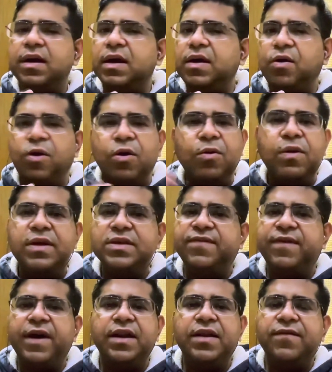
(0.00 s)

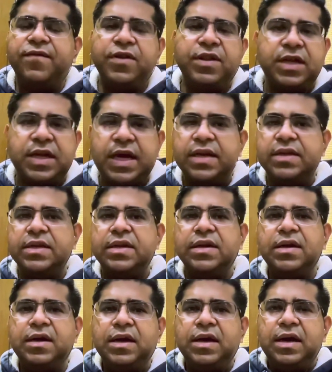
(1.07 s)
always fighting for the
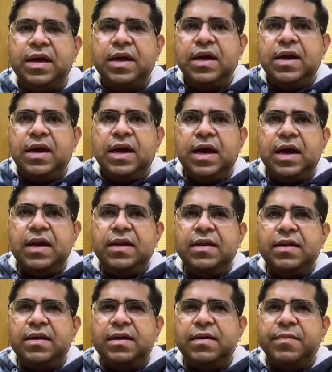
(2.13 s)
title. And